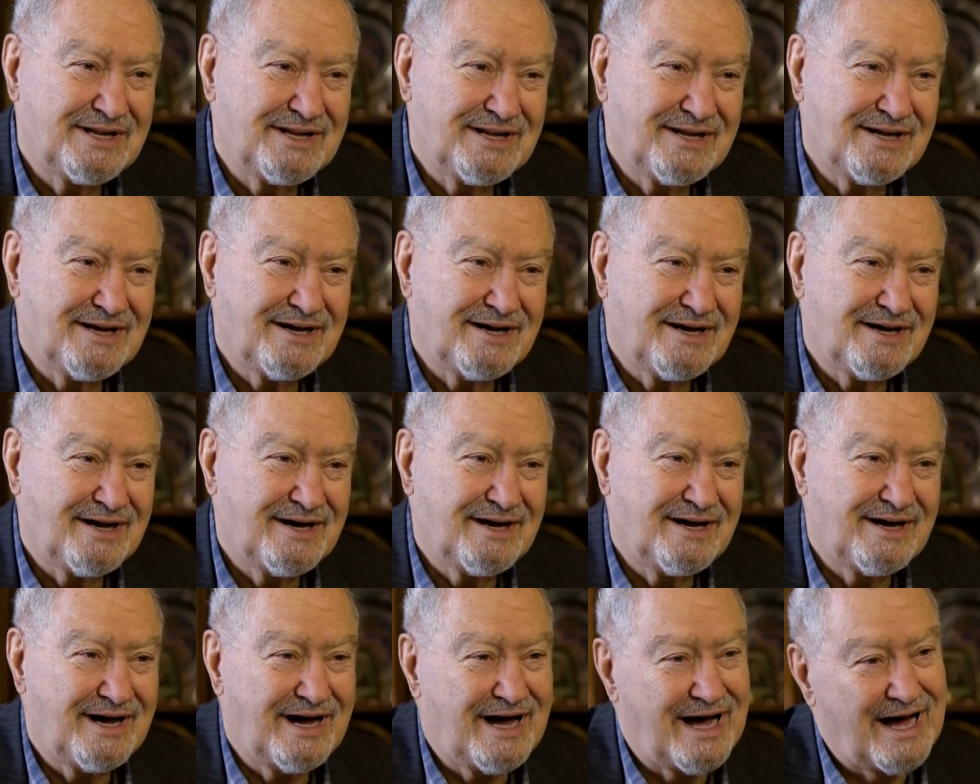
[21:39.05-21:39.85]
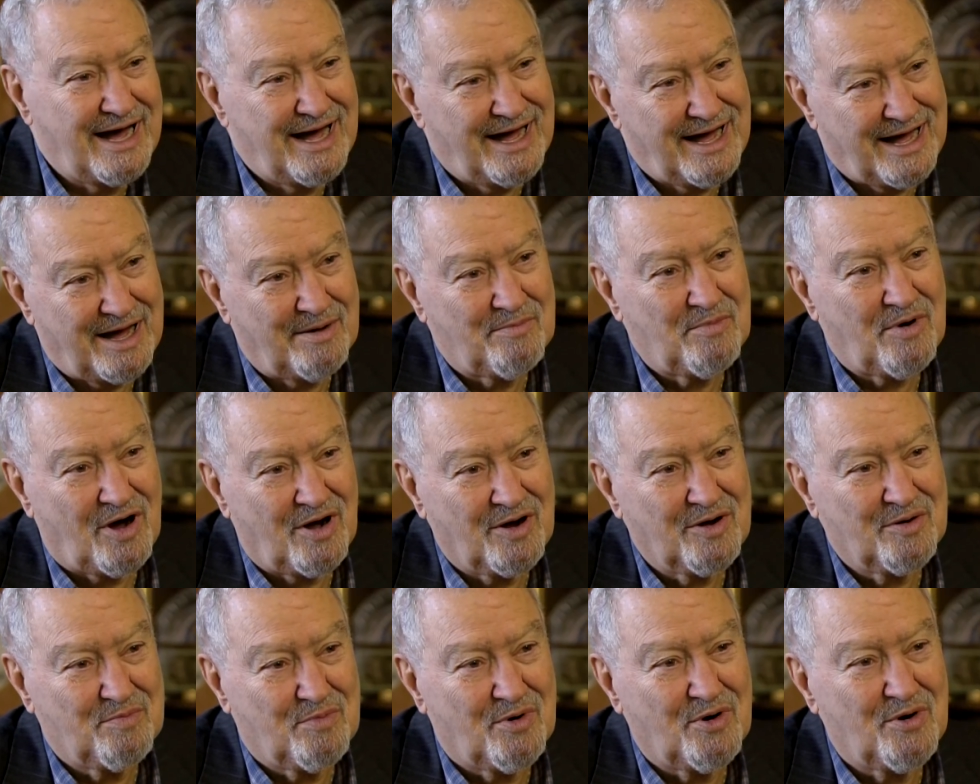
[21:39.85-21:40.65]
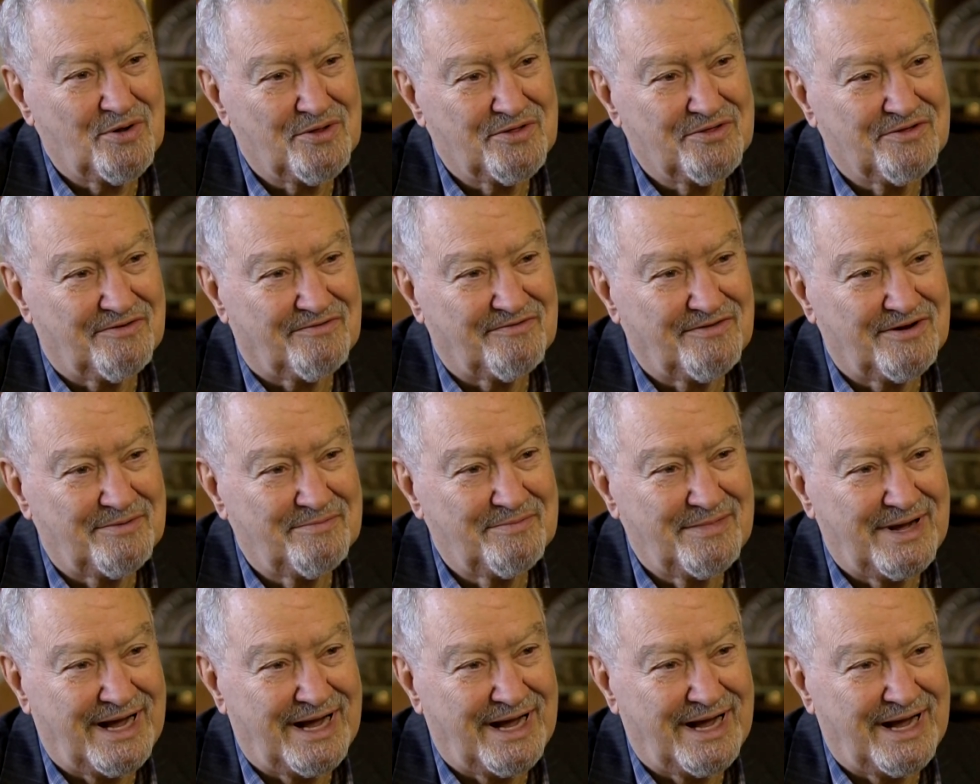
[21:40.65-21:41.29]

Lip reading: among both of them,